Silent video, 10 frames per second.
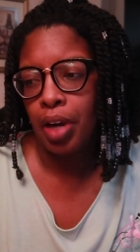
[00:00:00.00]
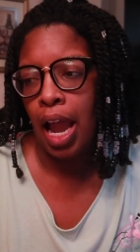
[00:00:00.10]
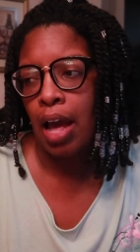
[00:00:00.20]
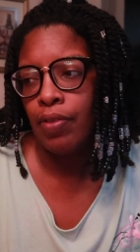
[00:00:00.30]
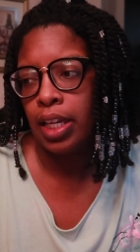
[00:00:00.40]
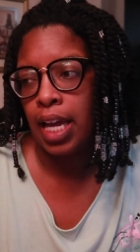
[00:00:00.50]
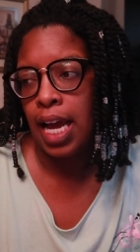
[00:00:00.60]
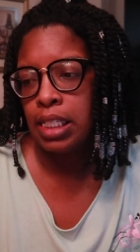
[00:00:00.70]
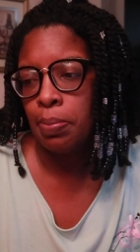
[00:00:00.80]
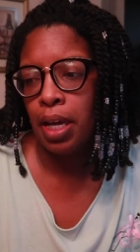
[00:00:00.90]
I have a
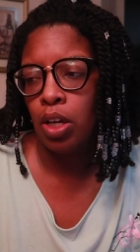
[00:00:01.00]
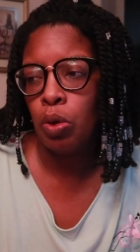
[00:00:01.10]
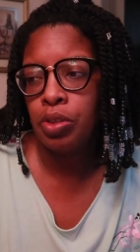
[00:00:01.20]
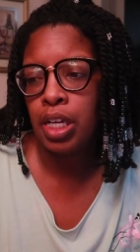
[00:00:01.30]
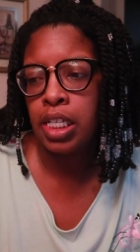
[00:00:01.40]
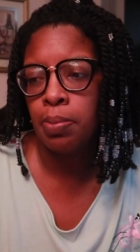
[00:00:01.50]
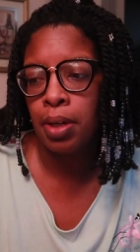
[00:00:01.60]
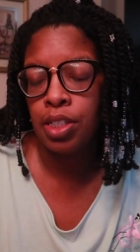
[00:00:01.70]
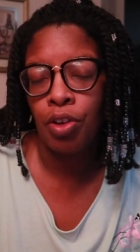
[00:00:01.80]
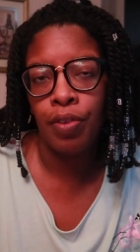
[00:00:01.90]
classmate whose
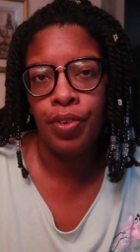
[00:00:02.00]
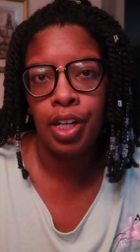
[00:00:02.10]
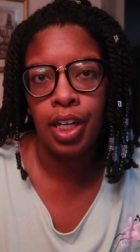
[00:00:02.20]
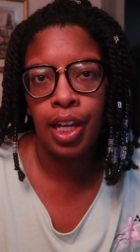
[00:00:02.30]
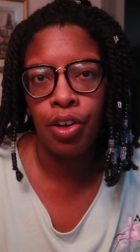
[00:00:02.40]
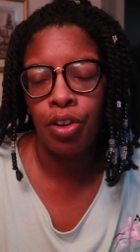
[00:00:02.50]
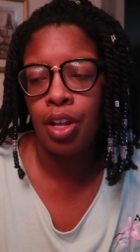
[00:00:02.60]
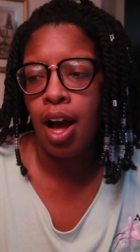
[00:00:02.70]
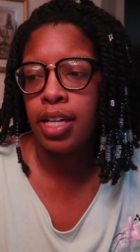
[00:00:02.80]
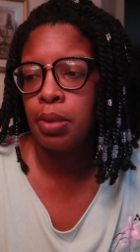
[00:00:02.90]
husband is on a ventilator in the
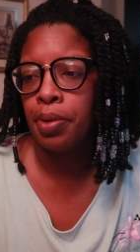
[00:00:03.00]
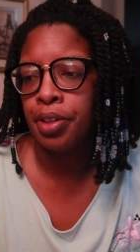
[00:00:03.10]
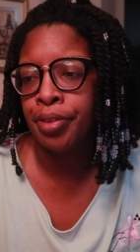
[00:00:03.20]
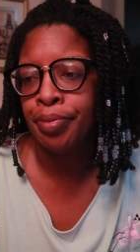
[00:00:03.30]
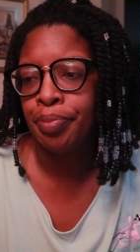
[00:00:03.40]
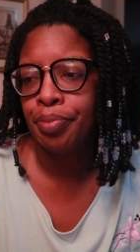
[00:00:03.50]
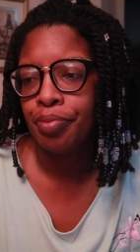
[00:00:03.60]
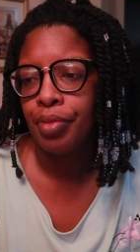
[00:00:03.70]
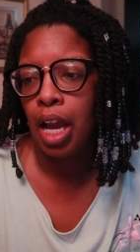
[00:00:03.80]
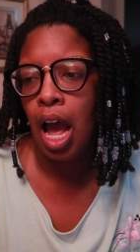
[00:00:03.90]
hospital
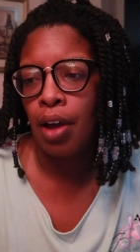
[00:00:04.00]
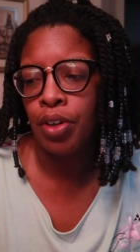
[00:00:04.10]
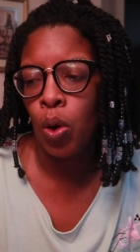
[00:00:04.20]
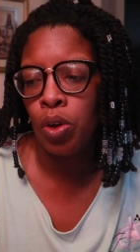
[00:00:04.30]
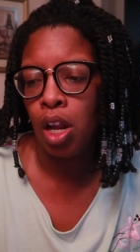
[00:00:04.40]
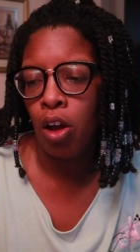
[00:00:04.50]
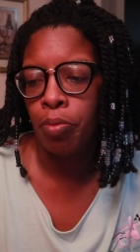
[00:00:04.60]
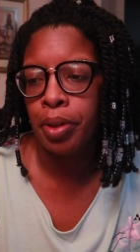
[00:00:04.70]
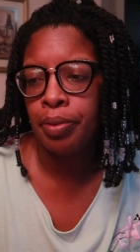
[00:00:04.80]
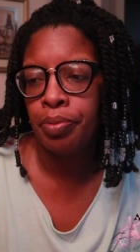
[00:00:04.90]
out in
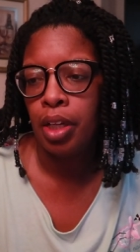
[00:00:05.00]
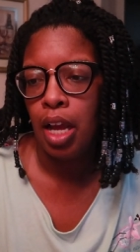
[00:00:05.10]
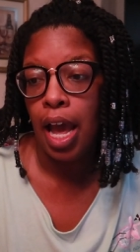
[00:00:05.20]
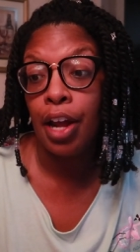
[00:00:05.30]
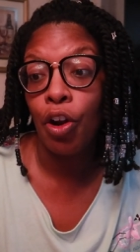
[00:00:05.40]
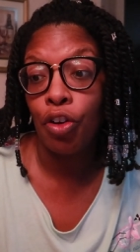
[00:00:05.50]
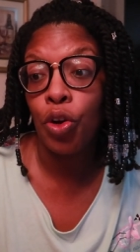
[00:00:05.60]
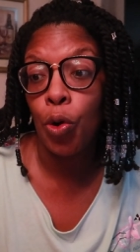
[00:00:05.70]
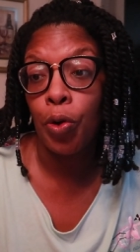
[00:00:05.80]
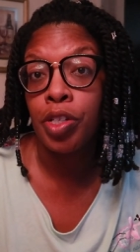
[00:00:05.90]
Oklahoma. And her
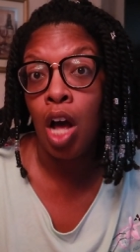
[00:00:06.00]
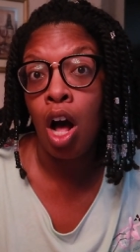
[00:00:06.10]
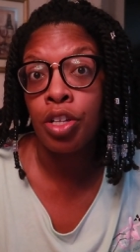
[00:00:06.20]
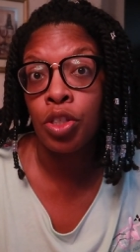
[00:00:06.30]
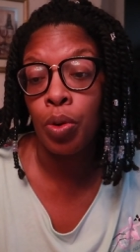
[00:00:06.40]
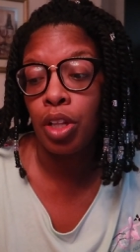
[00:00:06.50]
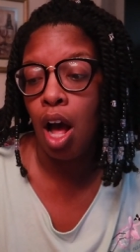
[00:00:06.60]
daughter is also in the